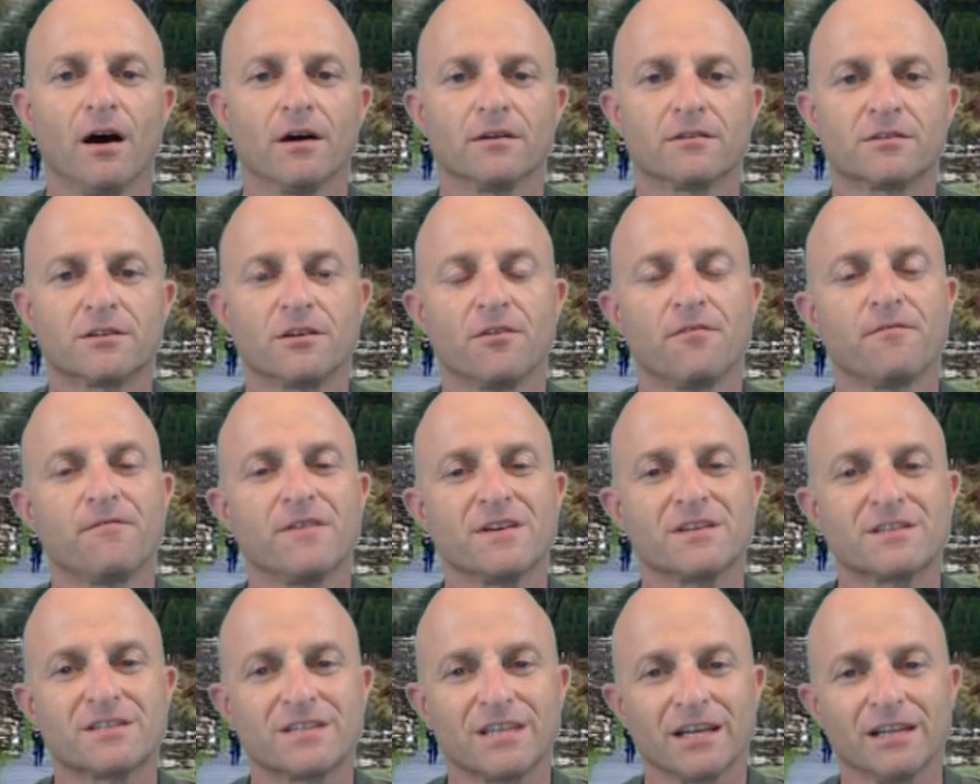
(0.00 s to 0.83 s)
to
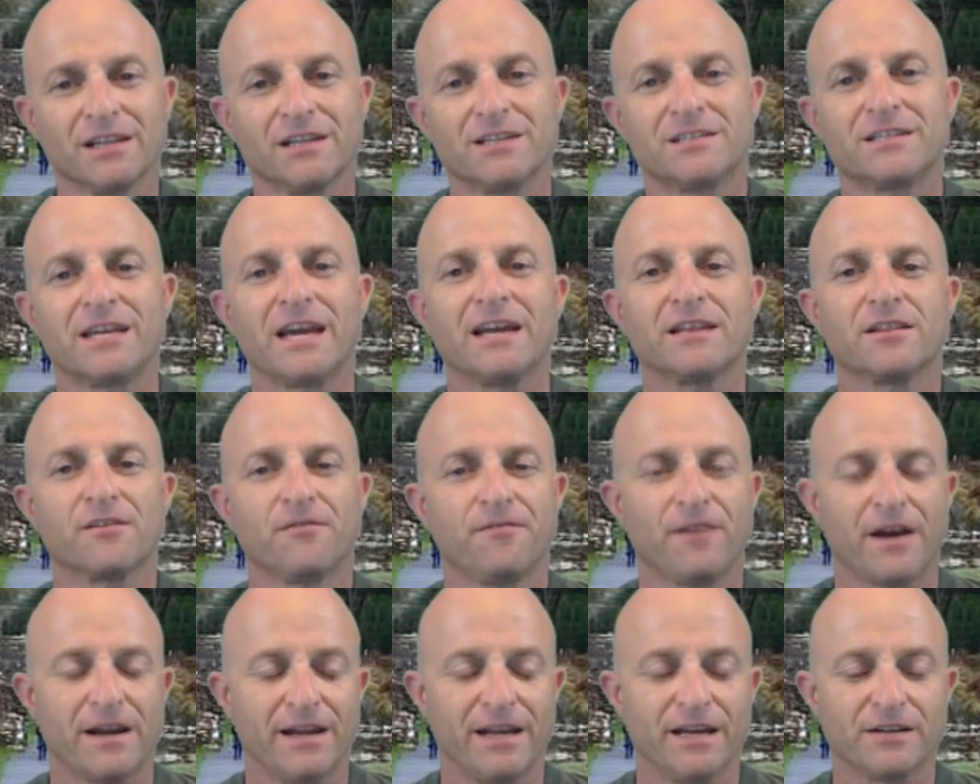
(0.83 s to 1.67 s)
facilitate the
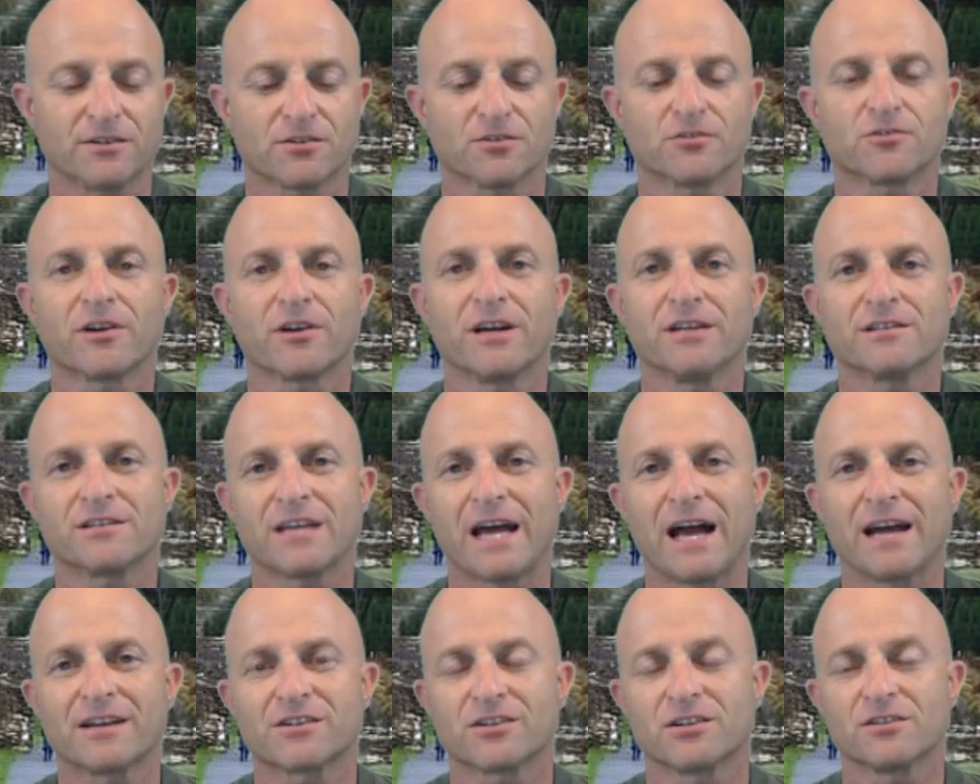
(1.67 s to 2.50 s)
financial
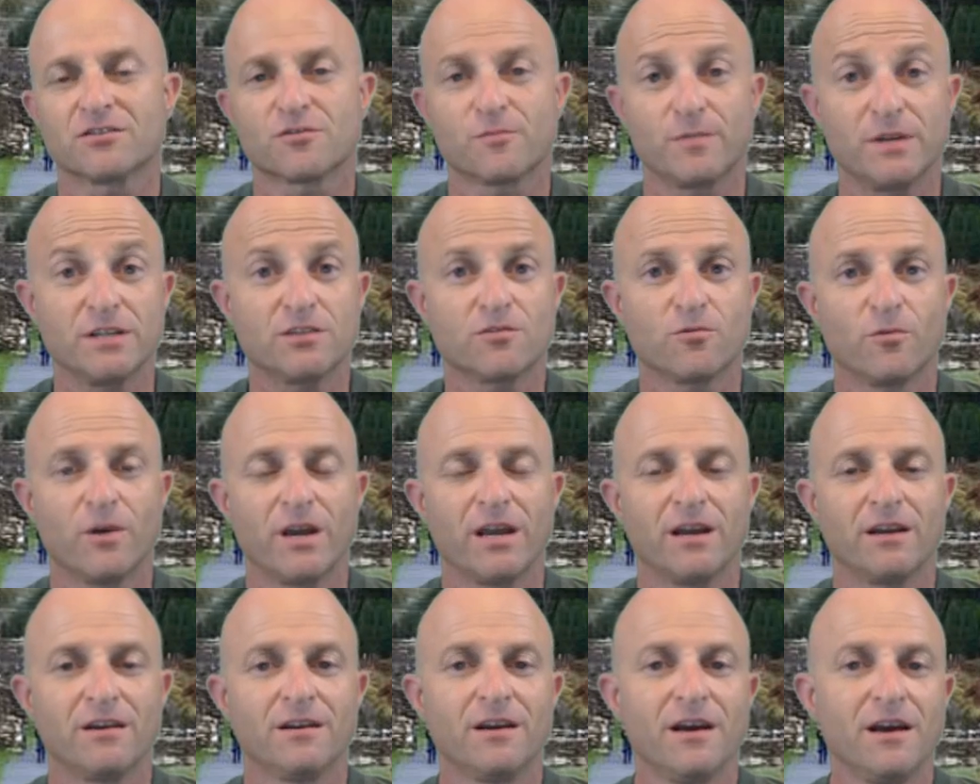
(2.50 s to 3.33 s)
transactions
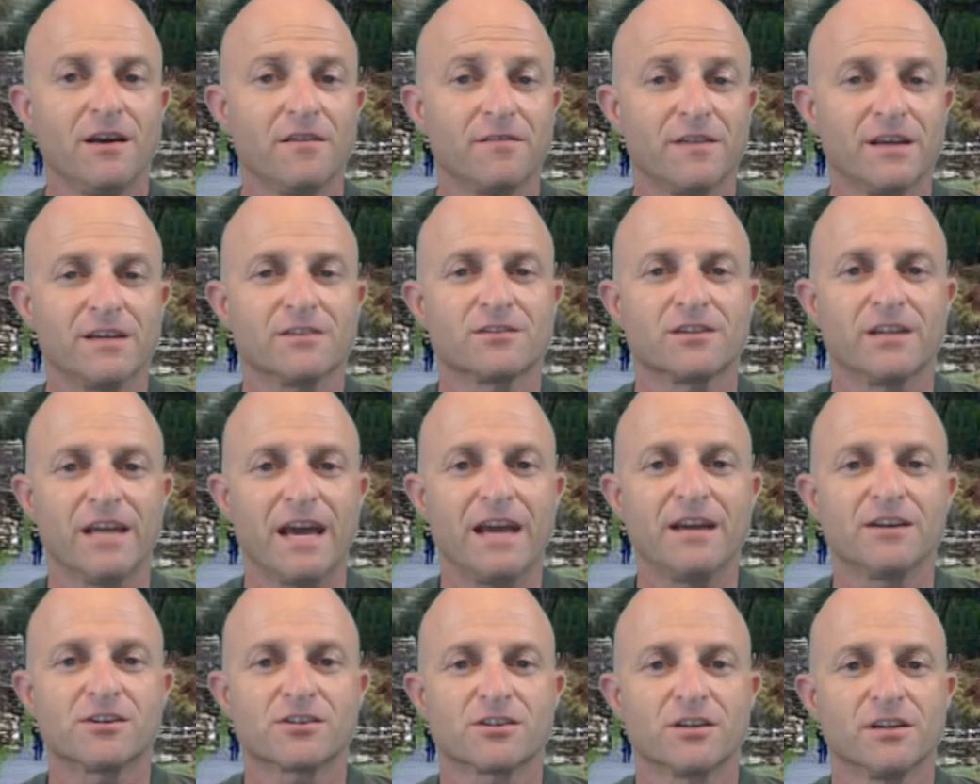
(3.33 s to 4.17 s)
between these
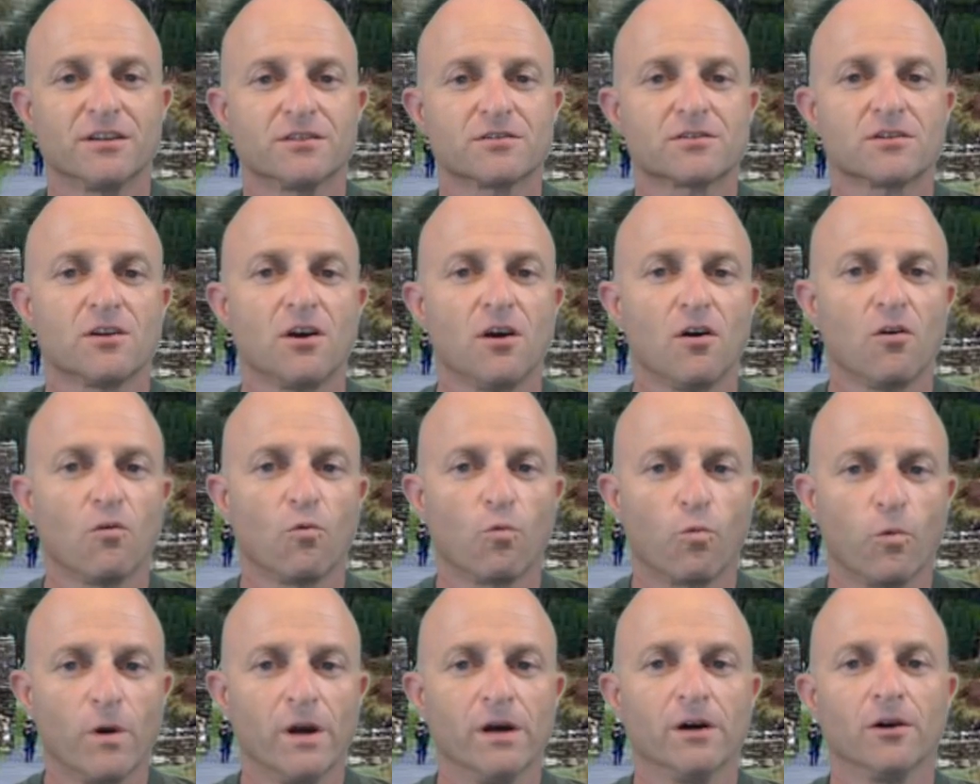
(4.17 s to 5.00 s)
nations
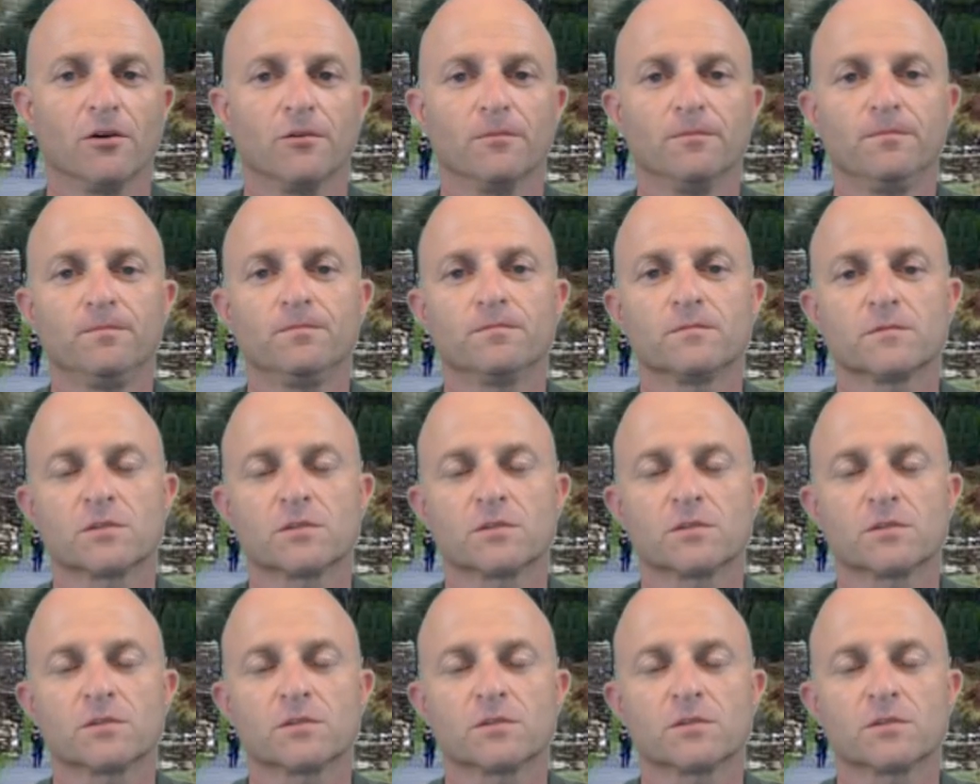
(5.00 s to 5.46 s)
will.